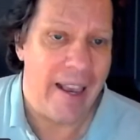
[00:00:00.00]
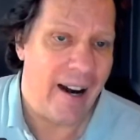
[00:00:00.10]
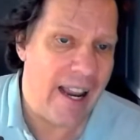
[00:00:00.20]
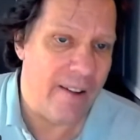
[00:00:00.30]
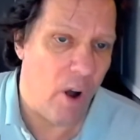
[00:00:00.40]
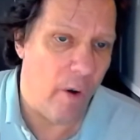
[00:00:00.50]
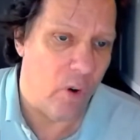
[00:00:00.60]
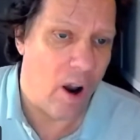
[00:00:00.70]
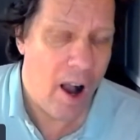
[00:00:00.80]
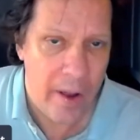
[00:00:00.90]
I have over
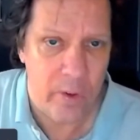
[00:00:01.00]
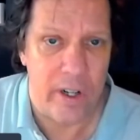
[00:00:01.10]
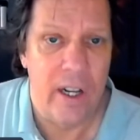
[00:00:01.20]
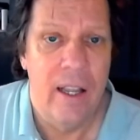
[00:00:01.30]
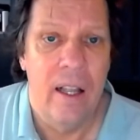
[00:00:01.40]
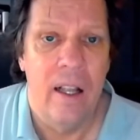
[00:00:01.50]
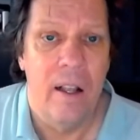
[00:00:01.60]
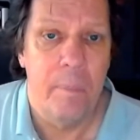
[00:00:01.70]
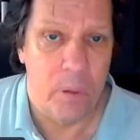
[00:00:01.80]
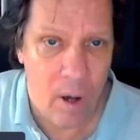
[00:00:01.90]
100
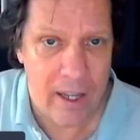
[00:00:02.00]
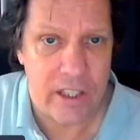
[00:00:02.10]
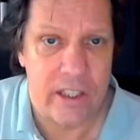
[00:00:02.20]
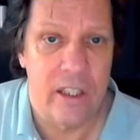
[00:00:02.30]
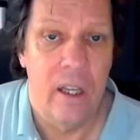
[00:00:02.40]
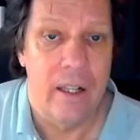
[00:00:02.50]
plus